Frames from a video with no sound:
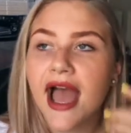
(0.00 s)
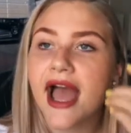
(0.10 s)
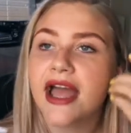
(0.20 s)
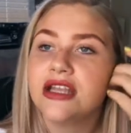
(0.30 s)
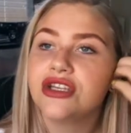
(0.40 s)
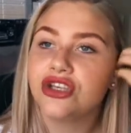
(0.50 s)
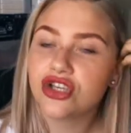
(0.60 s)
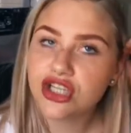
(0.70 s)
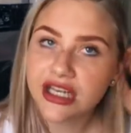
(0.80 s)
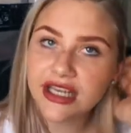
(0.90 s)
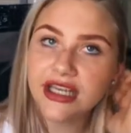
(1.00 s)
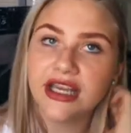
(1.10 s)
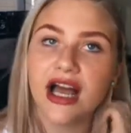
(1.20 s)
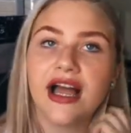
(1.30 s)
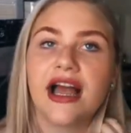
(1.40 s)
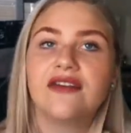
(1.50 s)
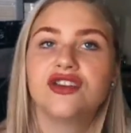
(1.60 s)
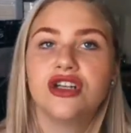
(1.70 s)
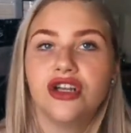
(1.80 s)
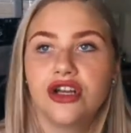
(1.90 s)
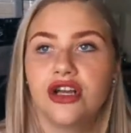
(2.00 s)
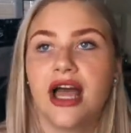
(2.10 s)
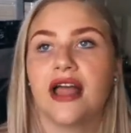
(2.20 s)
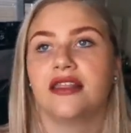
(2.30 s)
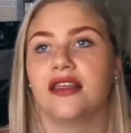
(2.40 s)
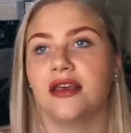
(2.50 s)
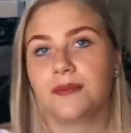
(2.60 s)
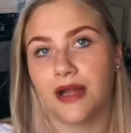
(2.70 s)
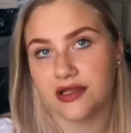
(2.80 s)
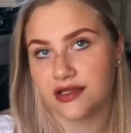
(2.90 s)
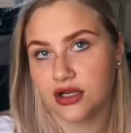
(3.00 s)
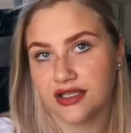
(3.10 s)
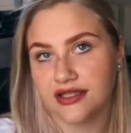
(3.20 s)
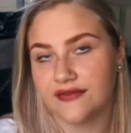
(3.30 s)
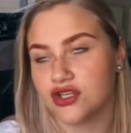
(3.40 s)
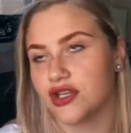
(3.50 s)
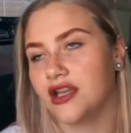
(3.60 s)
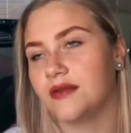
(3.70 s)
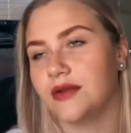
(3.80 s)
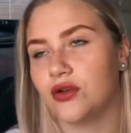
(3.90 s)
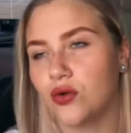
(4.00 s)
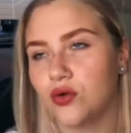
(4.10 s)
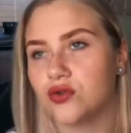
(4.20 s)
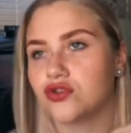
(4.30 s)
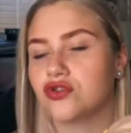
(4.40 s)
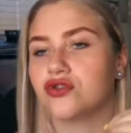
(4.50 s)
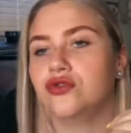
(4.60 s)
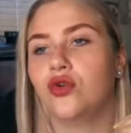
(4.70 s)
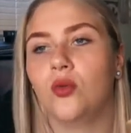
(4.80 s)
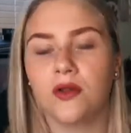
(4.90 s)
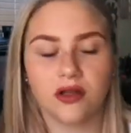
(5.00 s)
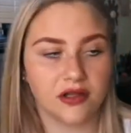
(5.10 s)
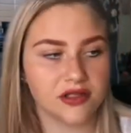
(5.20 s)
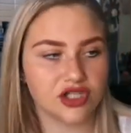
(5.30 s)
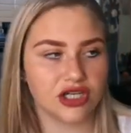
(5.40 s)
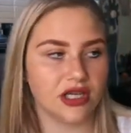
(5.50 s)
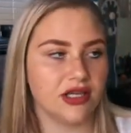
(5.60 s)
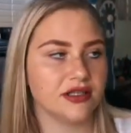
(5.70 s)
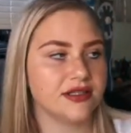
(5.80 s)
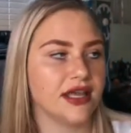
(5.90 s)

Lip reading: and usually I have to look at the plus size division because normal girls jeans,